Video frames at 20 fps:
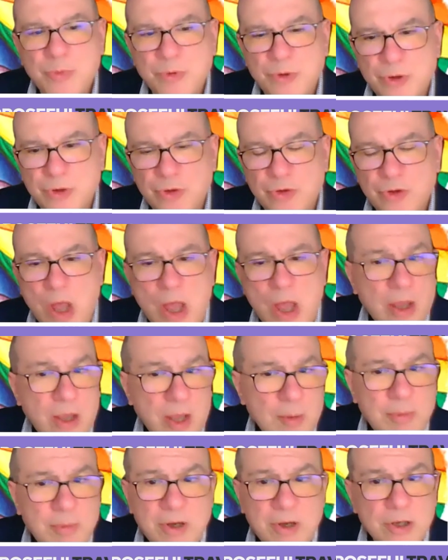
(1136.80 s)
point.
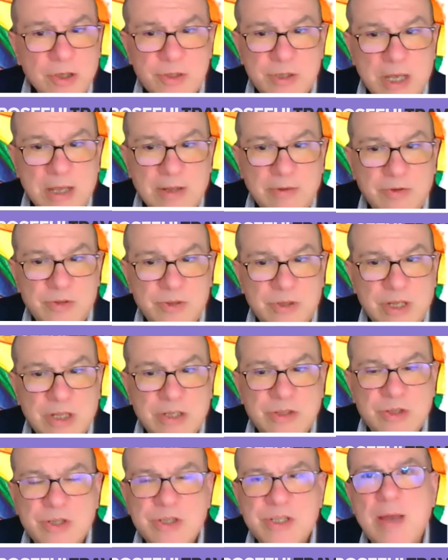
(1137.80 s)
Yeah, because it's
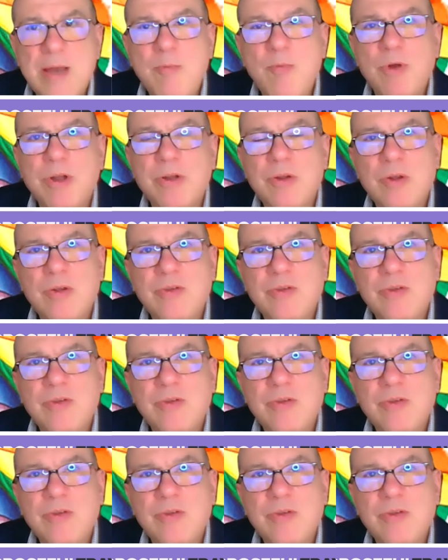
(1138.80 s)
the same with,